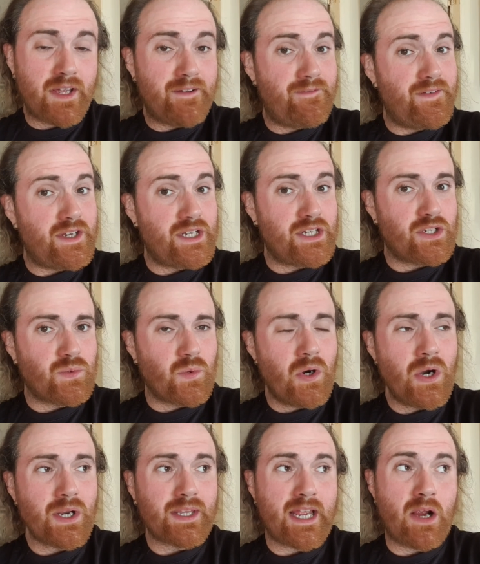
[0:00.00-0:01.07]
I finished
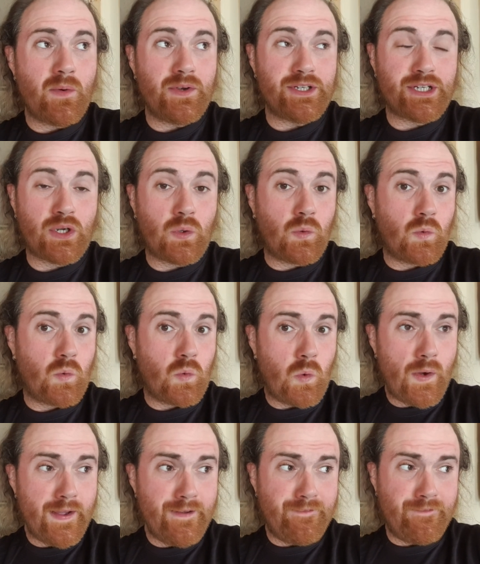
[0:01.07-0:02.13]
work, there was
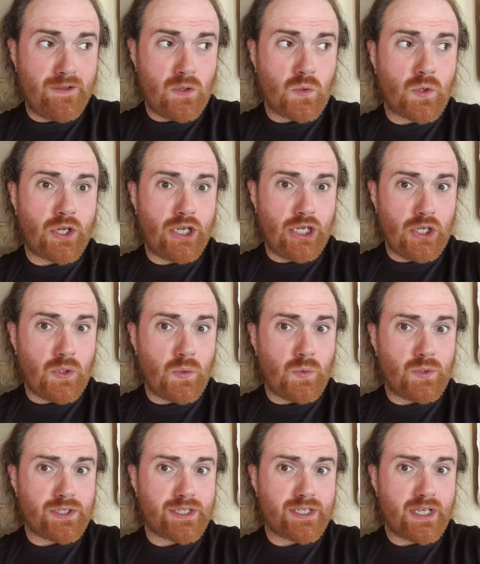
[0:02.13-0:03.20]
quite a few
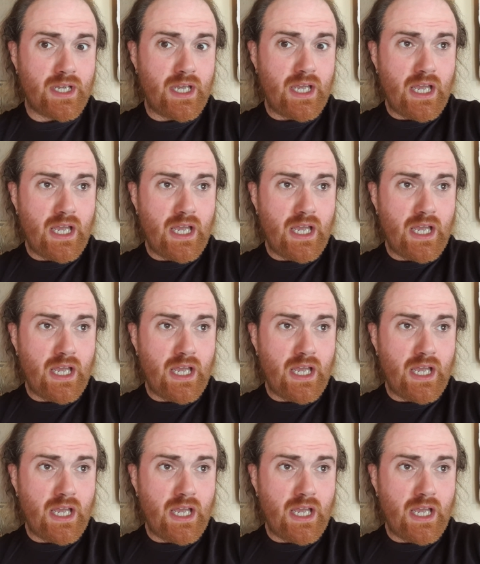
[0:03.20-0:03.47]
queues